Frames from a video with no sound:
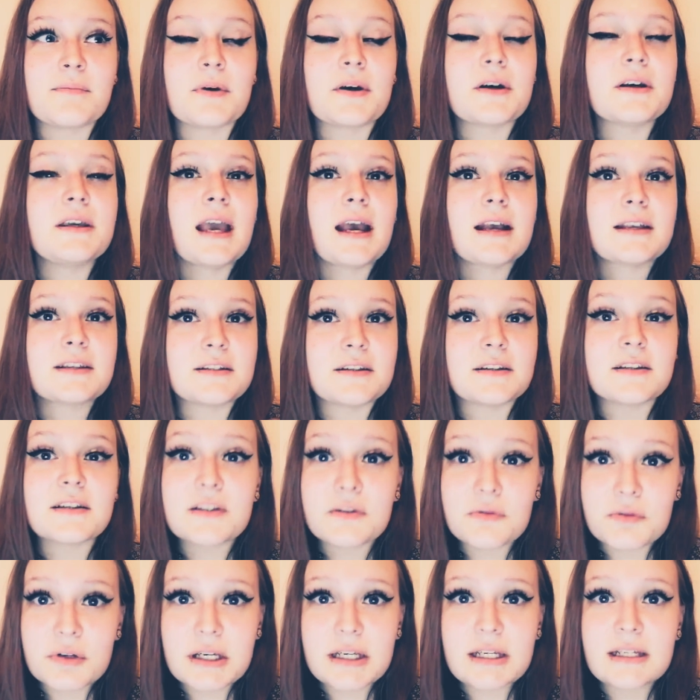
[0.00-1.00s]
But yeah, so
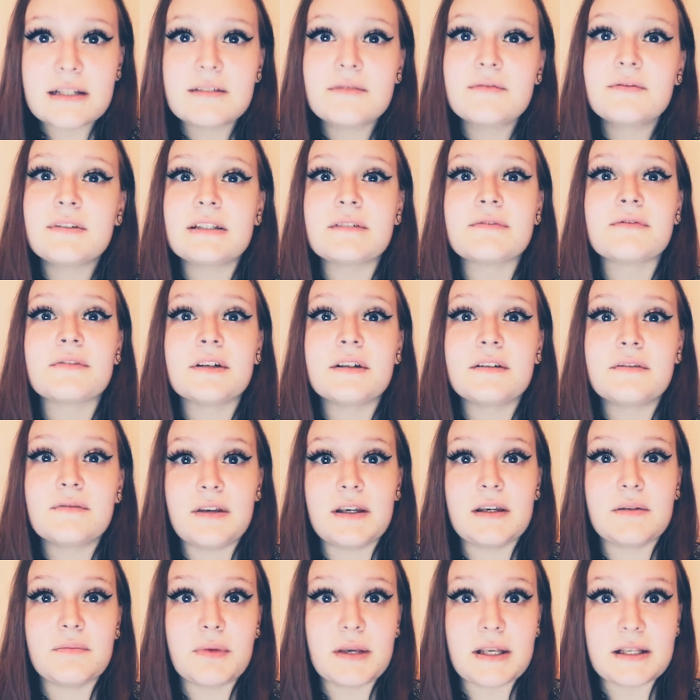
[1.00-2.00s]
there's 3 different
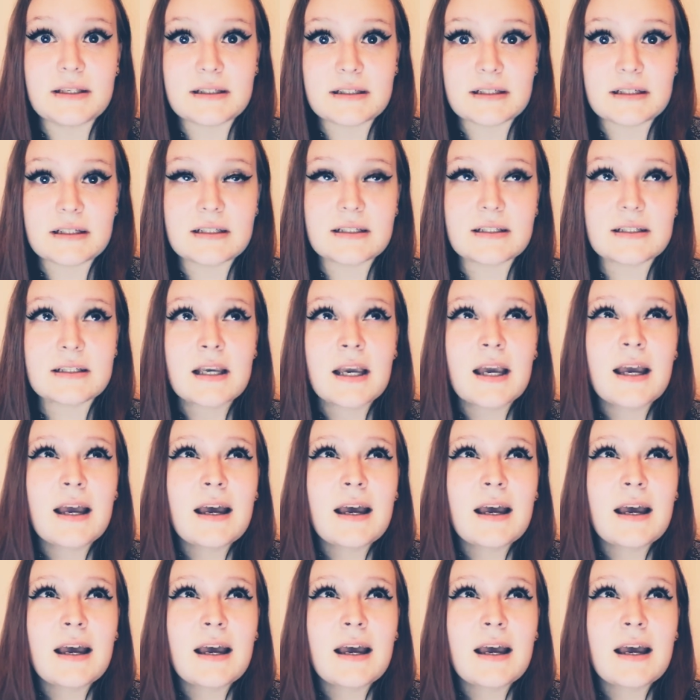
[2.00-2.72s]
vegan pizzas.